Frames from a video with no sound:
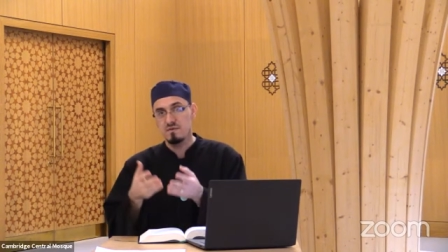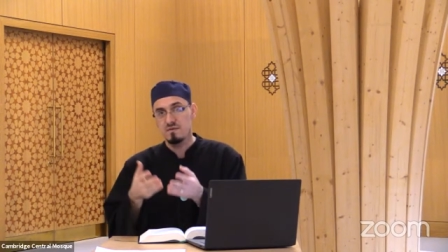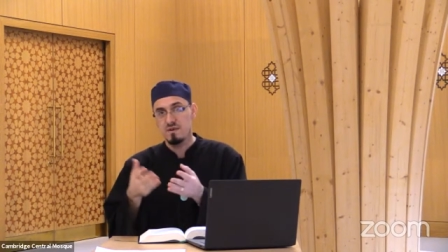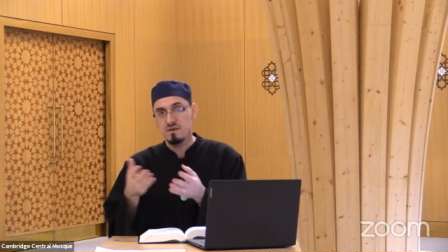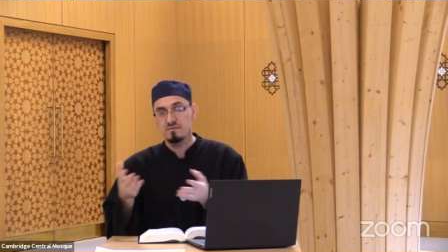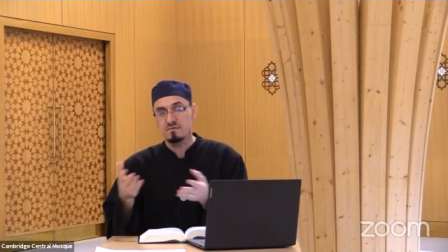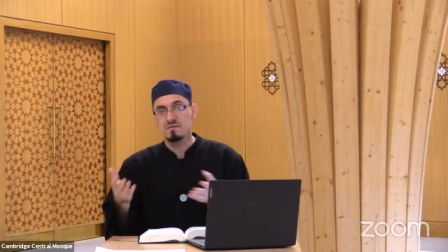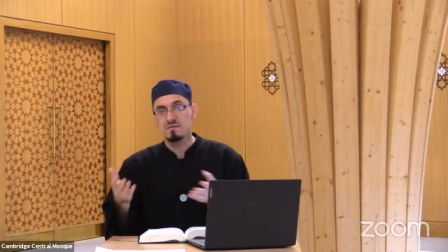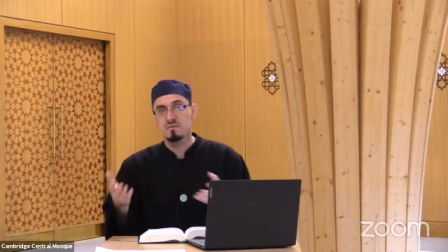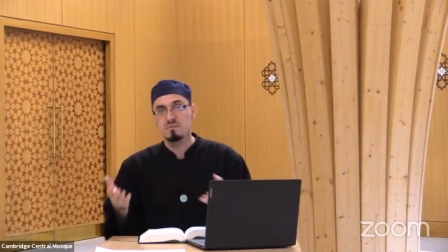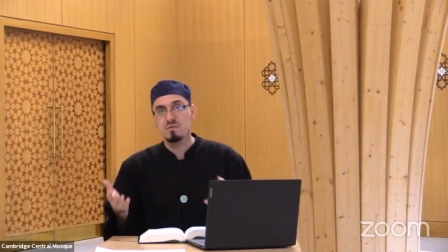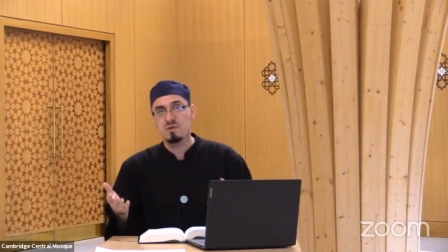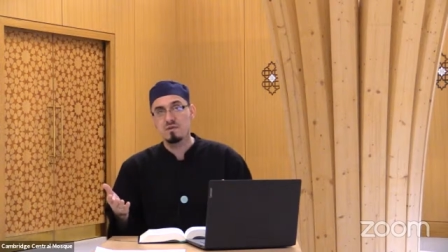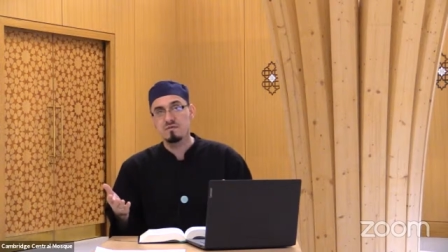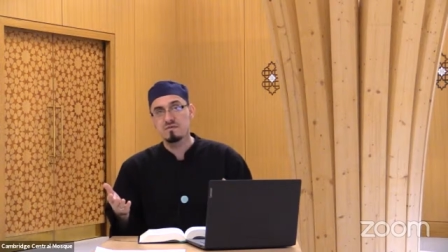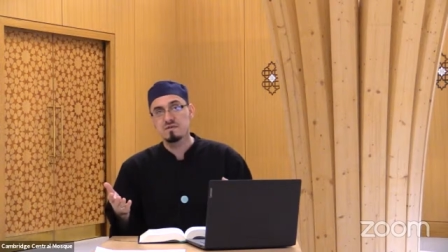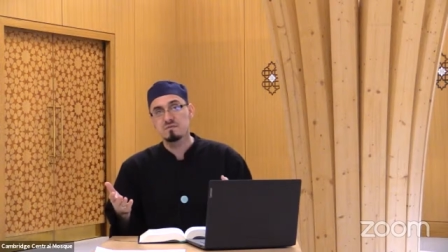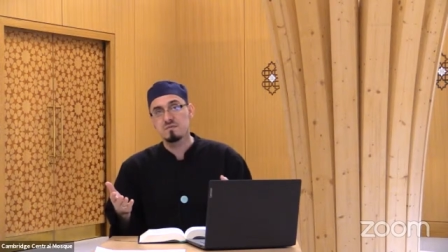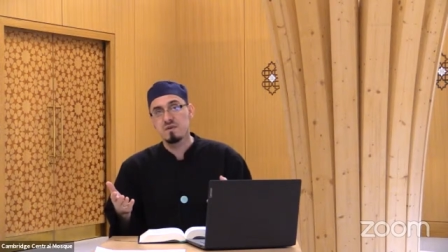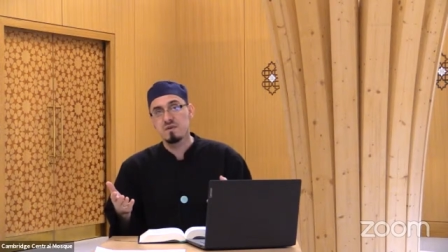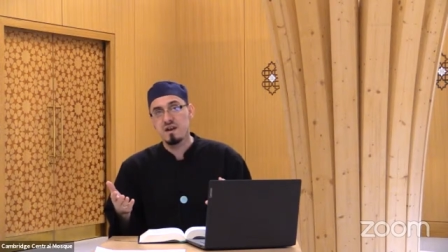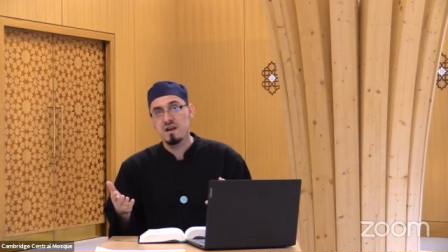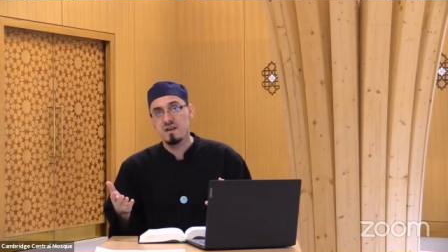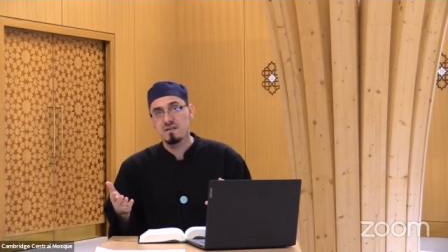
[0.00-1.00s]
one of the
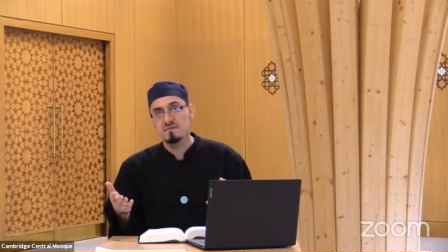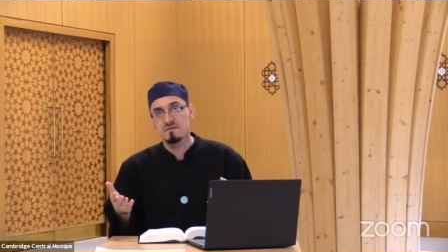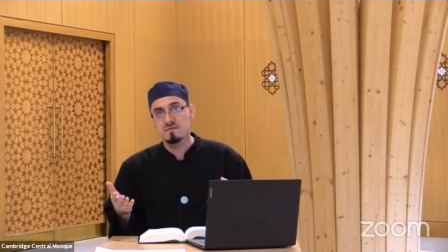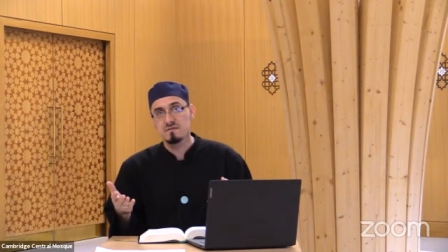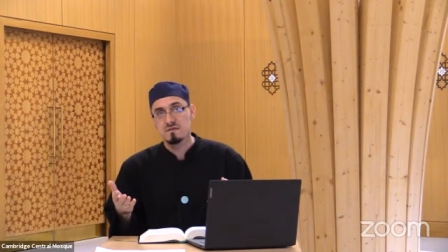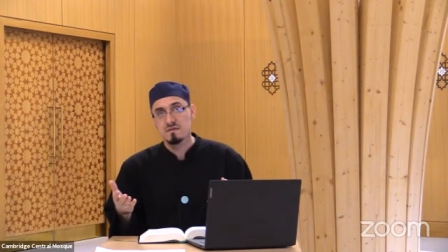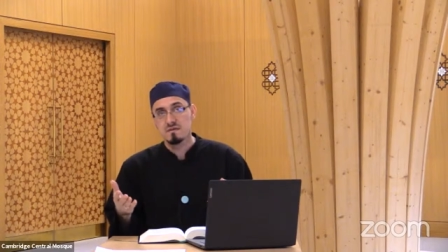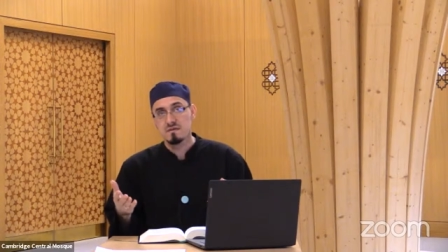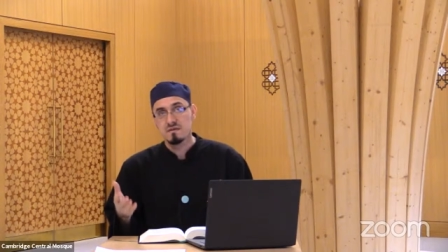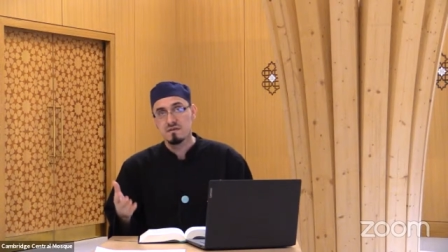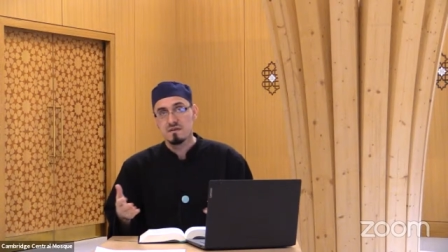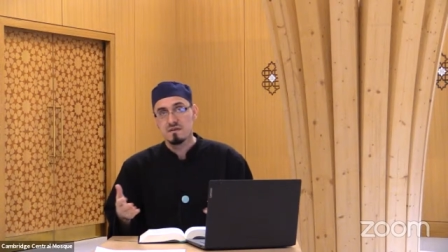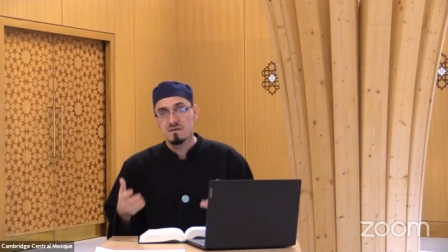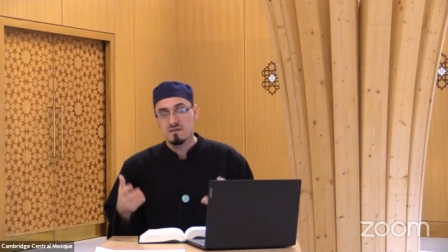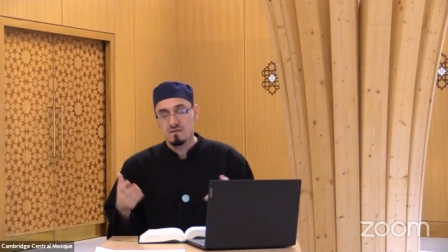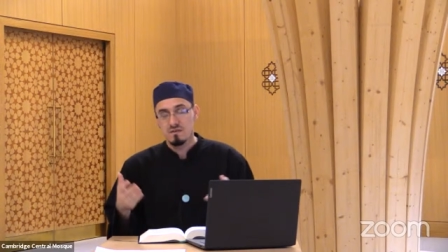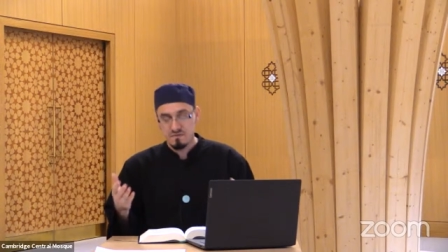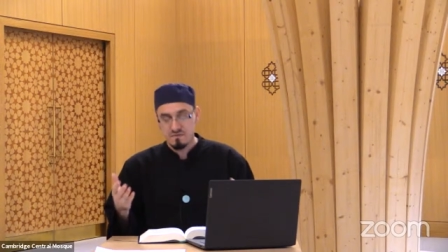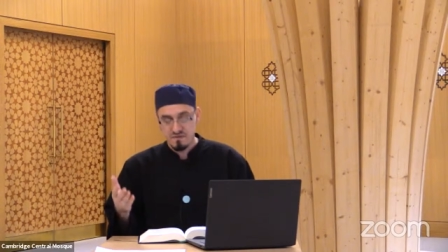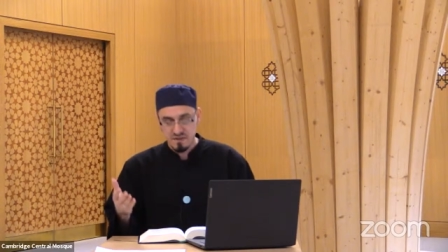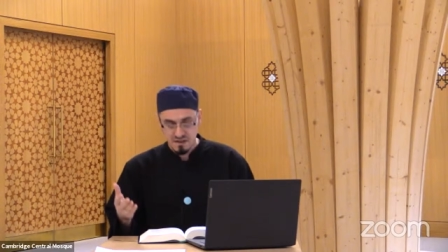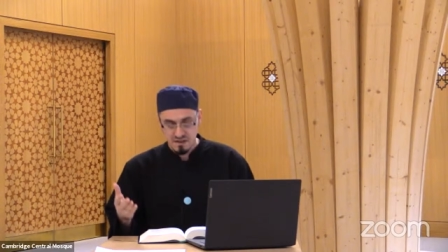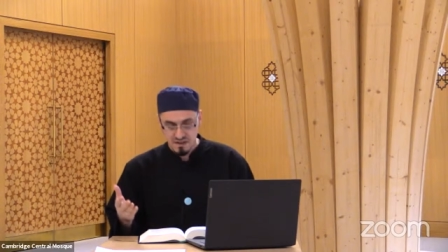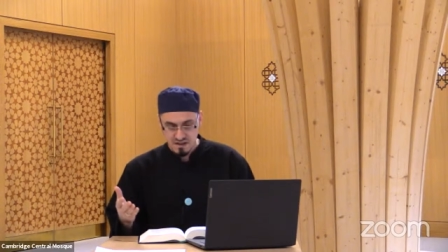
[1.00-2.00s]
Prophet's wives,
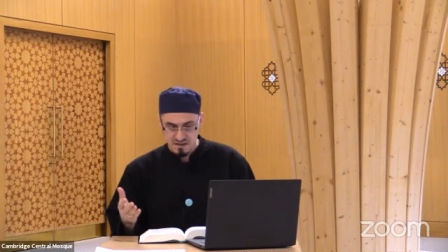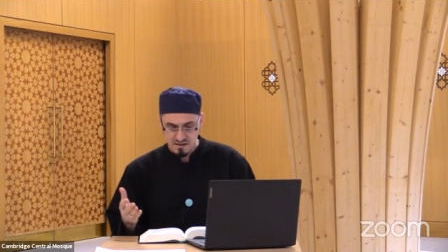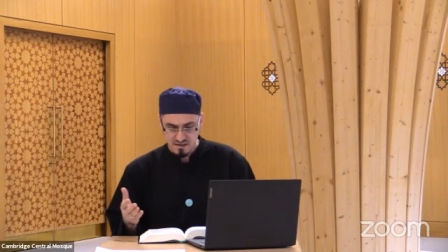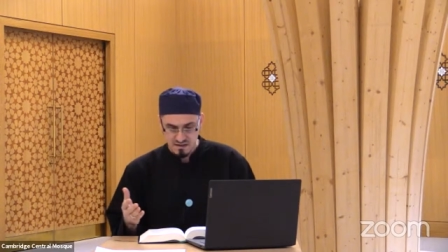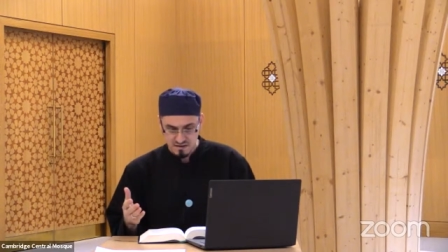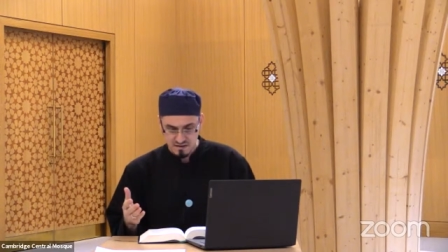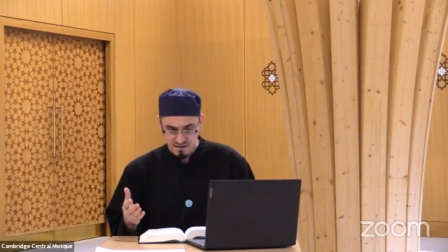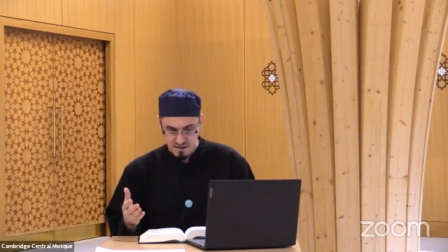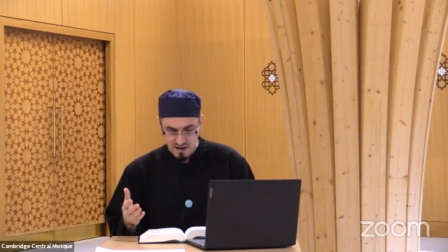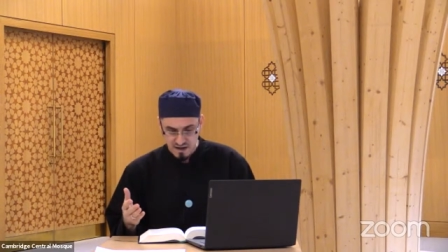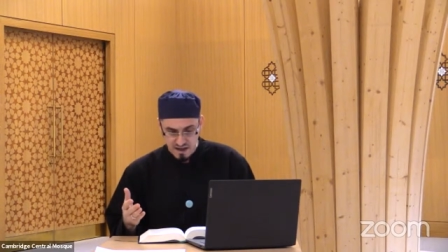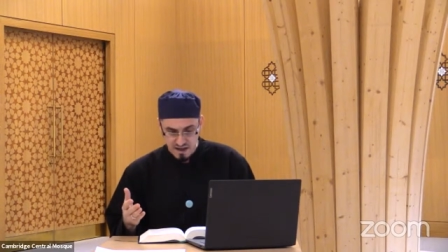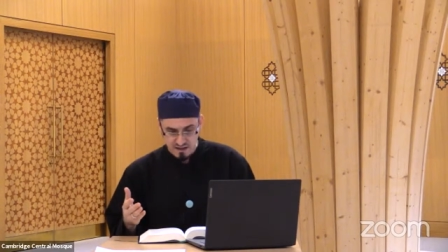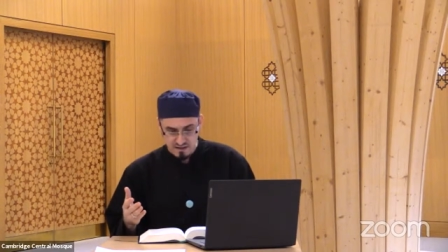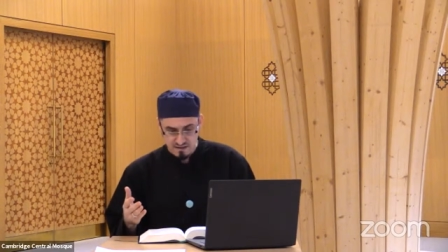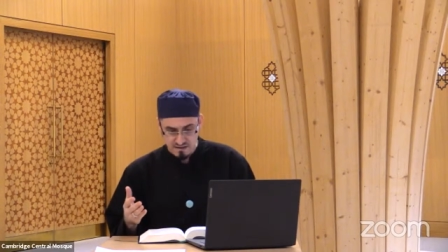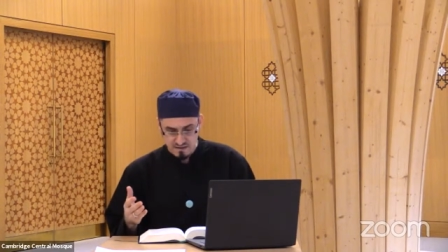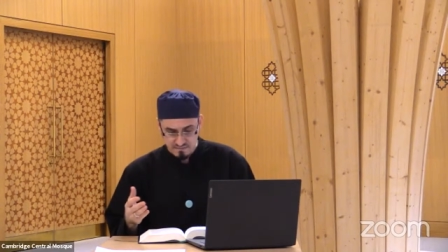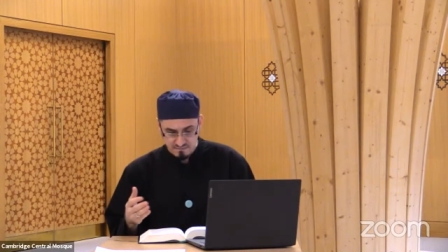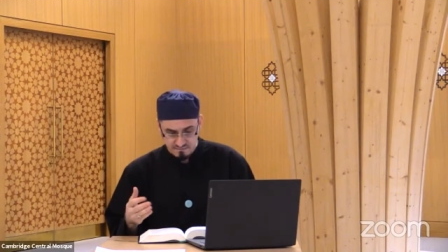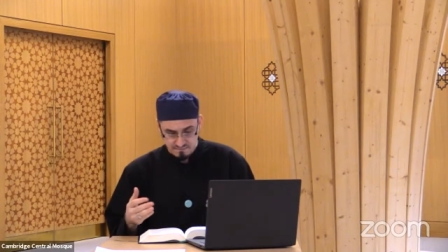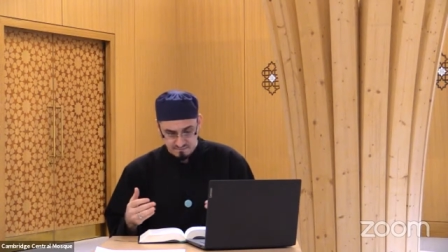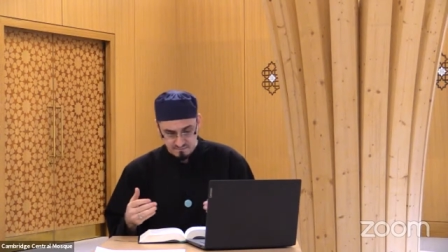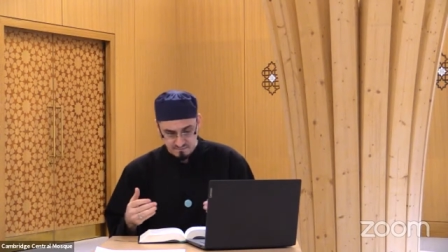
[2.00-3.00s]
of indecent
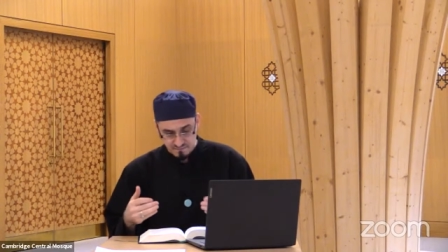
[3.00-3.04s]
act